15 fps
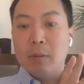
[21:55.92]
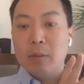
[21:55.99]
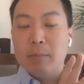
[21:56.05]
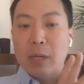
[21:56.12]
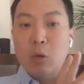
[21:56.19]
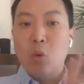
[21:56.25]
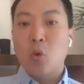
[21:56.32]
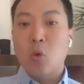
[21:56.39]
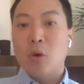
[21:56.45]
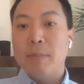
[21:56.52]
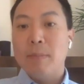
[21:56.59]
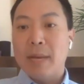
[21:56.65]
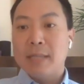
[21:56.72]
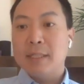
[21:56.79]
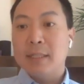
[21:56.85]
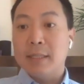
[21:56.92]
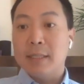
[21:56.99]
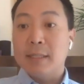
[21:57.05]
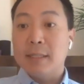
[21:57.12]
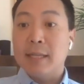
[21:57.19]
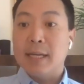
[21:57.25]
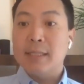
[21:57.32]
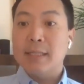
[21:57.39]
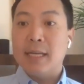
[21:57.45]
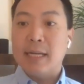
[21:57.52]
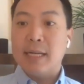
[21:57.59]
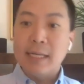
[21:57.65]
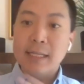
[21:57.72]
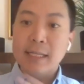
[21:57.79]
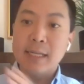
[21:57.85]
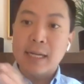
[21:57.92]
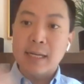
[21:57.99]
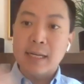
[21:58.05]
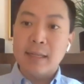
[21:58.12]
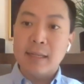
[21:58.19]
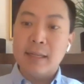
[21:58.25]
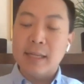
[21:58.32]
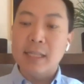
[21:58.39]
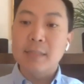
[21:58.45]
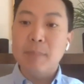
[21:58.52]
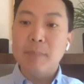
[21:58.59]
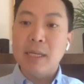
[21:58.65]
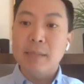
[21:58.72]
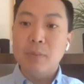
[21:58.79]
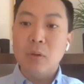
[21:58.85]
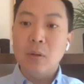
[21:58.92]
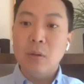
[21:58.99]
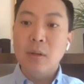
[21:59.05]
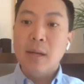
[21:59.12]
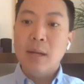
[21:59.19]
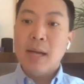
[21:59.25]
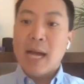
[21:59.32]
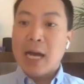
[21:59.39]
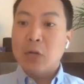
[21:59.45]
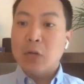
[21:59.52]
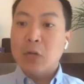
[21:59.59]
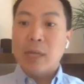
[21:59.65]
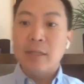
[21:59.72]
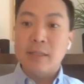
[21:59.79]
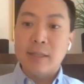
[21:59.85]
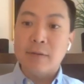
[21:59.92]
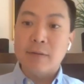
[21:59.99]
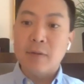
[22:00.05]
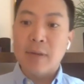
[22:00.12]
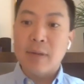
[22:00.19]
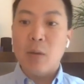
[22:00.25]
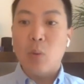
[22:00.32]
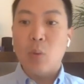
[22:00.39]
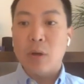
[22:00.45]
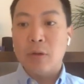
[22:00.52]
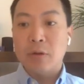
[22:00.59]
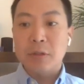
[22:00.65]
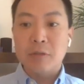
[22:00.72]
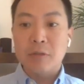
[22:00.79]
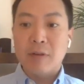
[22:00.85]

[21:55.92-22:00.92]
my core message is this, and I need to get it to these people. How do I deliver that, whether it's